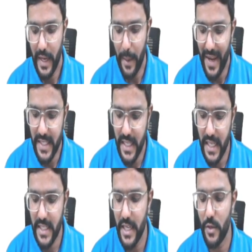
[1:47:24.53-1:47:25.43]

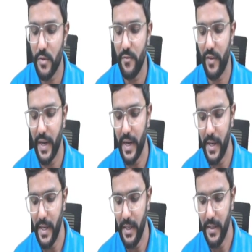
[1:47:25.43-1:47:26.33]
capacity is
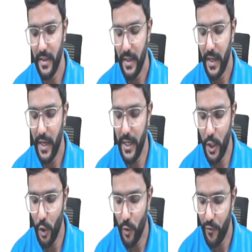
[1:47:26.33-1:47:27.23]
3,500
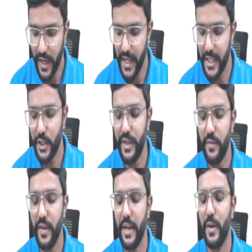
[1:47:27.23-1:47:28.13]
into for each
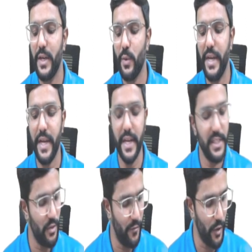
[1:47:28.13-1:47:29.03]
unit we require 20
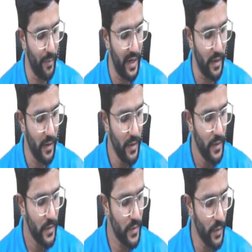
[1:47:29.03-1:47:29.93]
kgs of raw material.
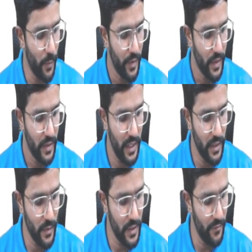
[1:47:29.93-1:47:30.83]
So
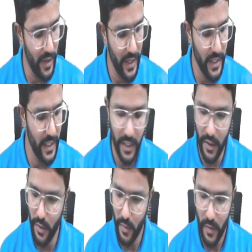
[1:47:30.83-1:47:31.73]
3,500
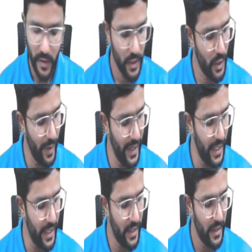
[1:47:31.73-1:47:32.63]
into
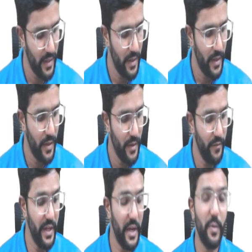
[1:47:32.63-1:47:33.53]
20.
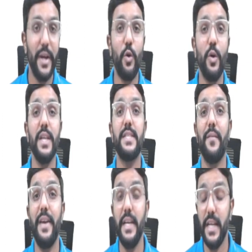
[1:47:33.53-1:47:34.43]
We require totally
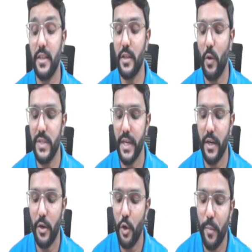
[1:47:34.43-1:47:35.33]

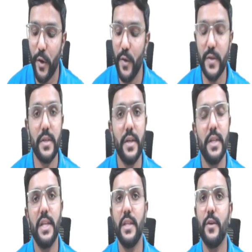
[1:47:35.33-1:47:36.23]
70,000 to produce
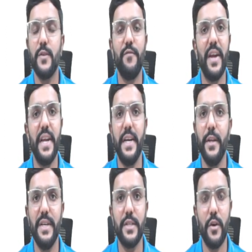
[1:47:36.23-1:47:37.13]
3,500
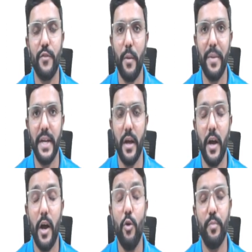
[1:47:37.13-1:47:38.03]
units of raw material
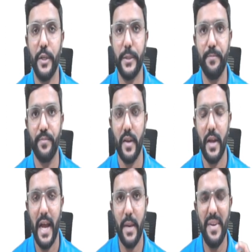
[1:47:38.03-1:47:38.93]
output.
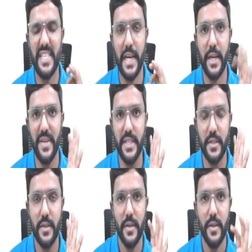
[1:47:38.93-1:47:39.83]
I repeat,